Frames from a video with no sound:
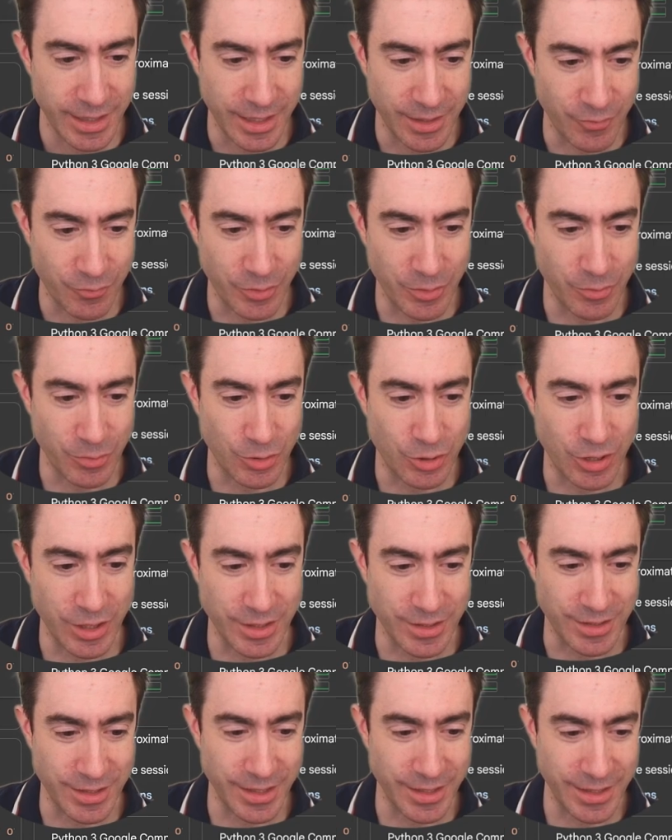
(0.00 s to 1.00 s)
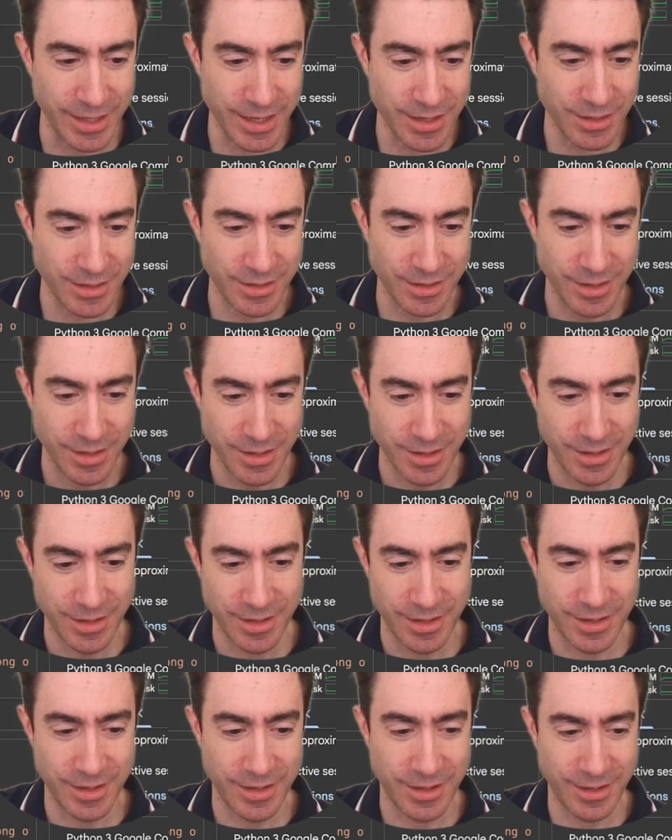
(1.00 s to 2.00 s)
and we will translate that.
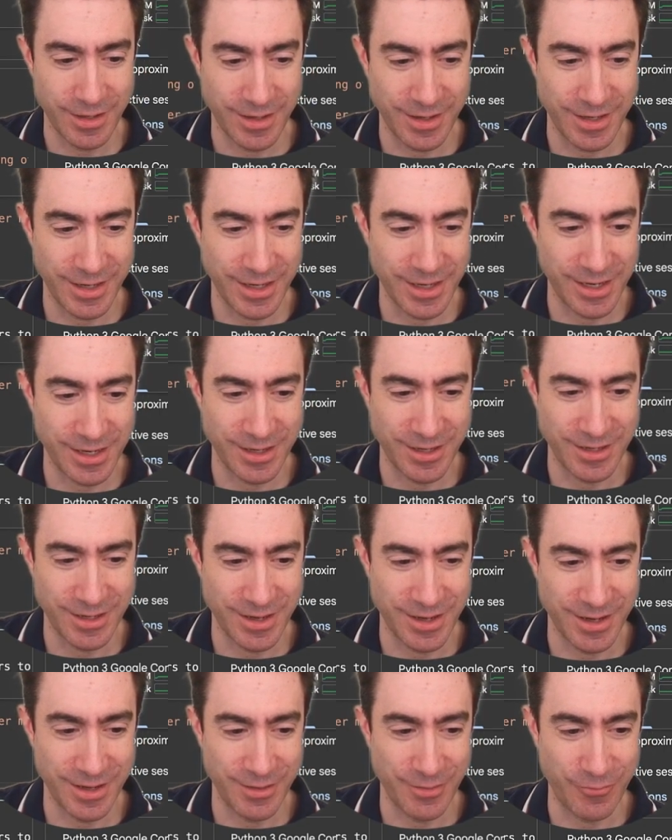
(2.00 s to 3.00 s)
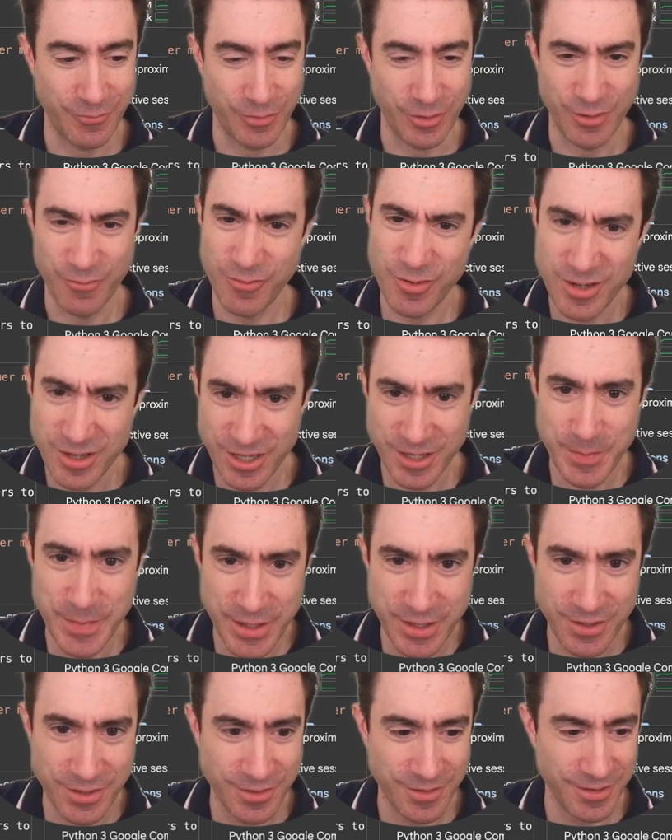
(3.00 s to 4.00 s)
And for the French
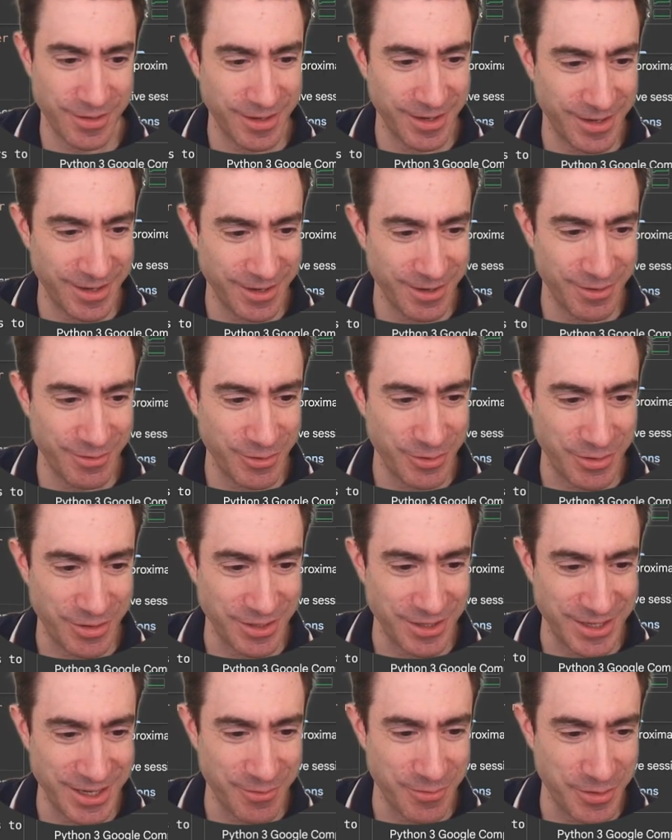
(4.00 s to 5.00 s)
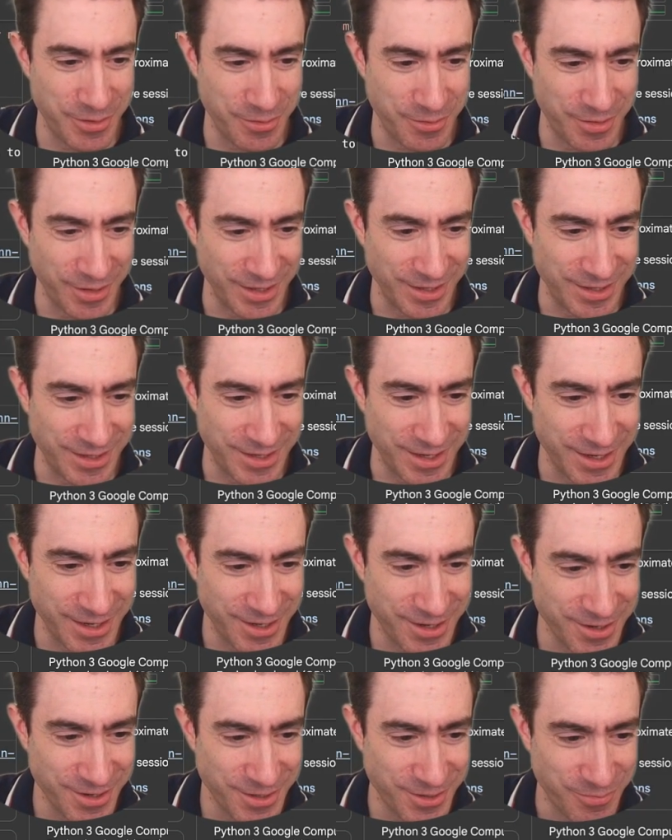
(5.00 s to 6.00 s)
speakers in you can see whether you think this is any
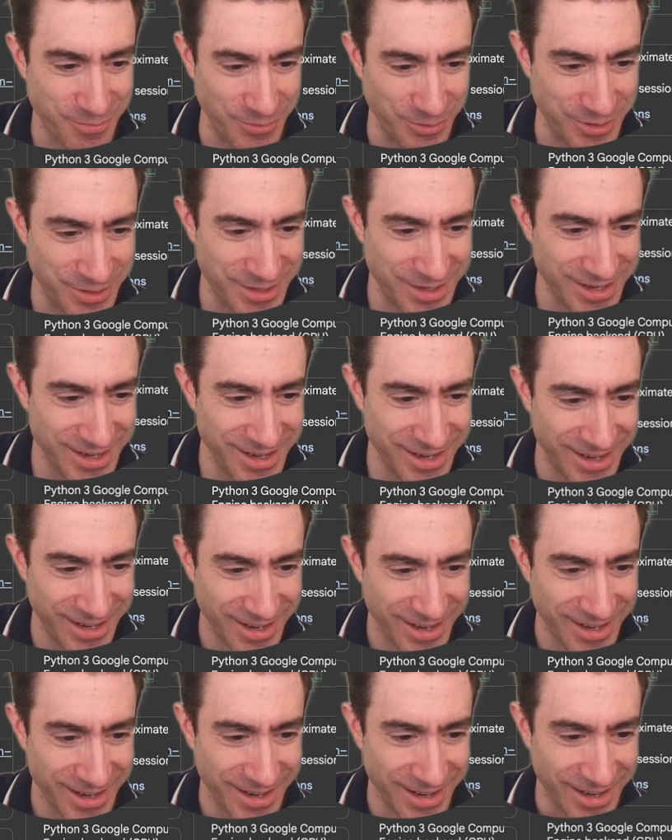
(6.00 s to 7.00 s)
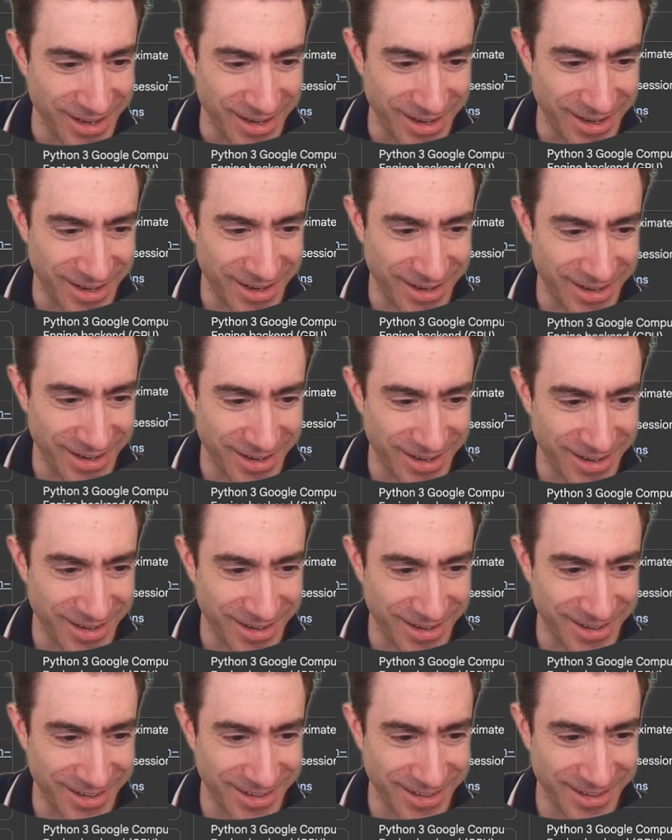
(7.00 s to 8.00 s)
good. We'll see.
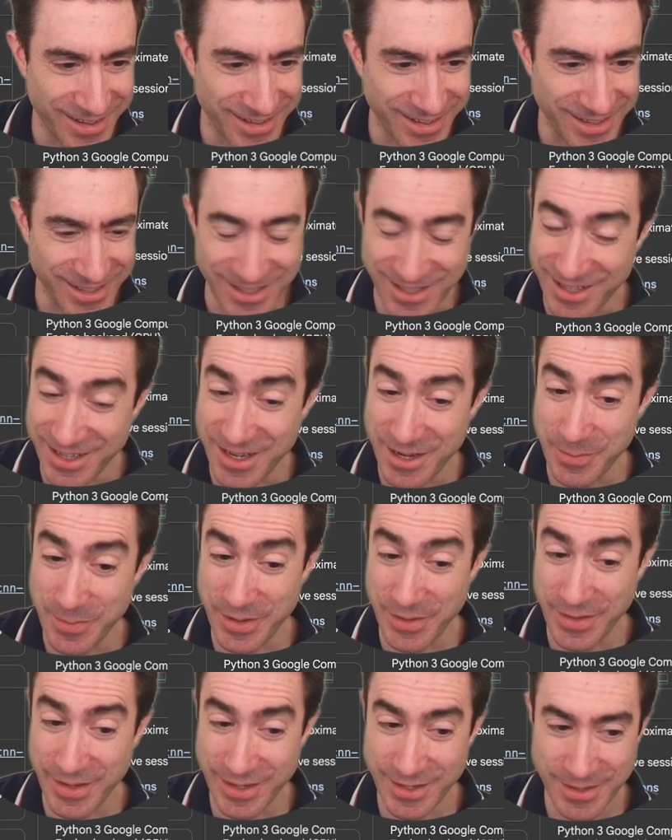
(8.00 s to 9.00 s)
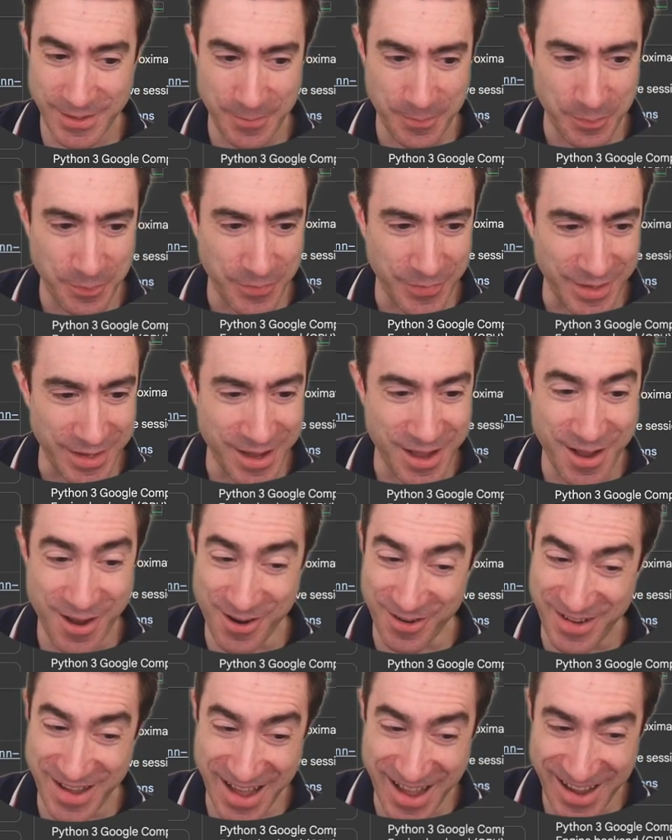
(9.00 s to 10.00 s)
It's thinking about that.
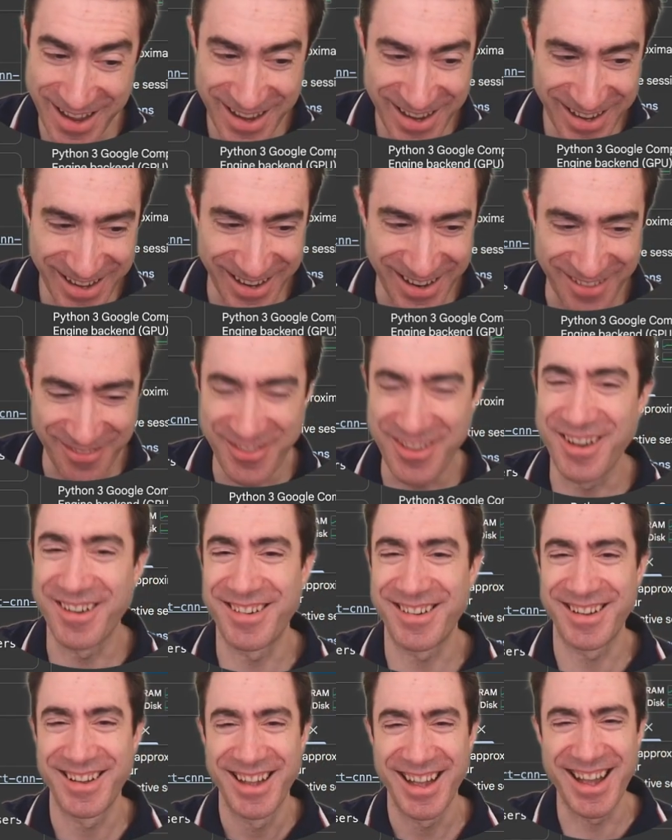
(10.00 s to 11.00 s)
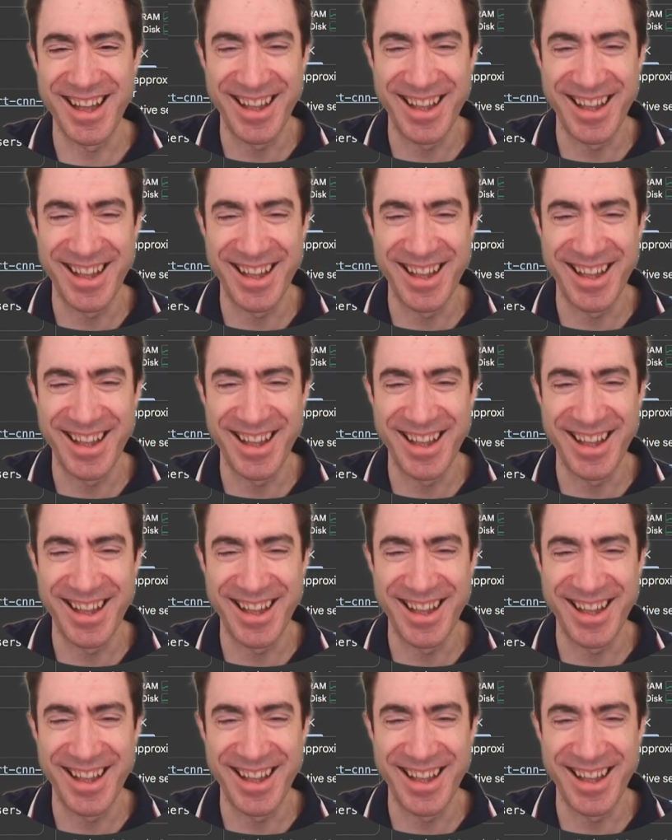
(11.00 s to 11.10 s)
Okay, I'm not.